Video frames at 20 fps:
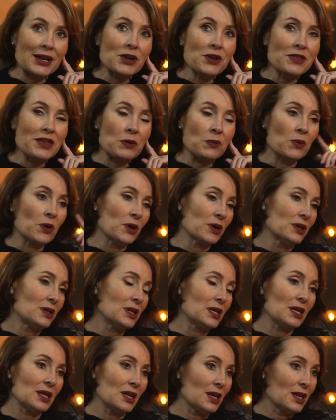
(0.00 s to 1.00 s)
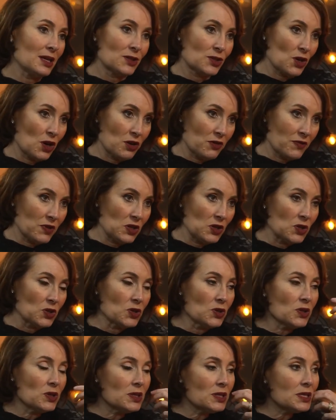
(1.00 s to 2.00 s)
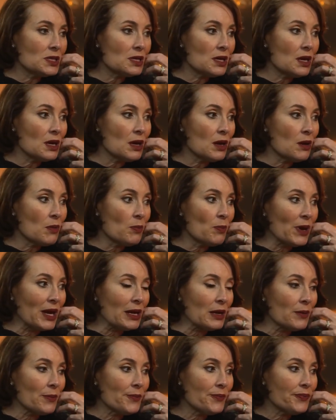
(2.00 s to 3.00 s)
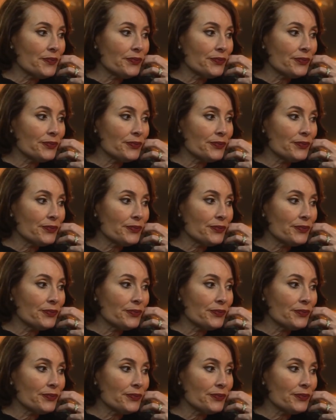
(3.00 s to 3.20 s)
I know that word is overused, but